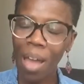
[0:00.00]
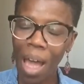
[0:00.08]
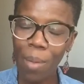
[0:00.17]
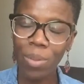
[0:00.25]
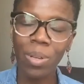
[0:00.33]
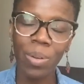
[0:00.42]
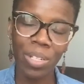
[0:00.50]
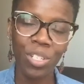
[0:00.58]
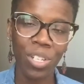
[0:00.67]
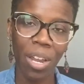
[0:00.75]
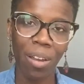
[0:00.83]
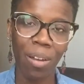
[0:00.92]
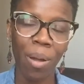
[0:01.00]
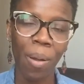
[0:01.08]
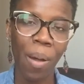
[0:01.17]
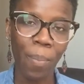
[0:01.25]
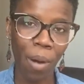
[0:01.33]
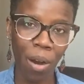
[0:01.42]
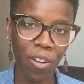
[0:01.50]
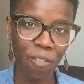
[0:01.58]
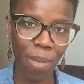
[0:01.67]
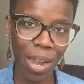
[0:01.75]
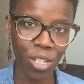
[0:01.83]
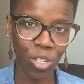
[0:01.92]
I was going to share a part of
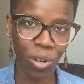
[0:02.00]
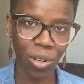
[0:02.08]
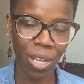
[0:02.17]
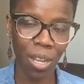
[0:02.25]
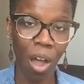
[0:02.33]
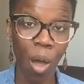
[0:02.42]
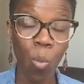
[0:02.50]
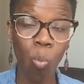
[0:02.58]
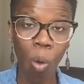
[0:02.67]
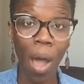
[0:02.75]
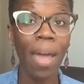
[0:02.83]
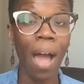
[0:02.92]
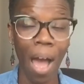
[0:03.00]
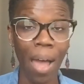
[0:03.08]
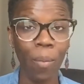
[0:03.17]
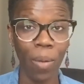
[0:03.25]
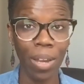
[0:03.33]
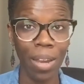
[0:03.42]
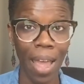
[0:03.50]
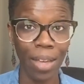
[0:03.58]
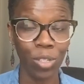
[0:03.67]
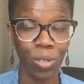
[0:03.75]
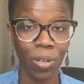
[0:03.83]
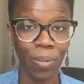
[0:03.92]
my journey on why I went
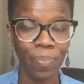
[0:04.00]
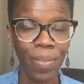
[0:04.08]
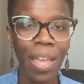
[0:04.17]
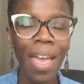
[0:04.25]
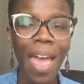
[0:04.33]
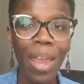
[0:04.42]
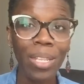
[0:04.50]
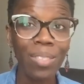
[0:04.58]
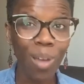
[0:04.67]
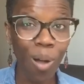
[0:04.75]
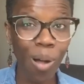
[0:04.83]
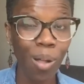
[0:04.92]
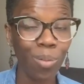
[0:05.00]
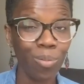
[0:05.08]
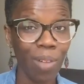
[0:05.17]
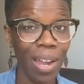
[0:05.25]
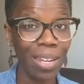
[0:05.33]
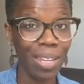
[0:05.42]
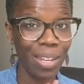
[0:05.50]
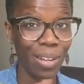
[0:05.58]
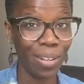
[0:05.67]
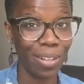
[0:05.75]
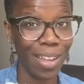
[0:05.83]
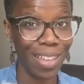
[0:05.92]
natural, and it's all right here
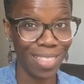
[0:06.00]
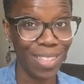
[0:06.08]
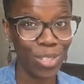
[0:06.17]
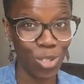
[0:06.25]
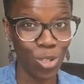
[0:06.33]
in this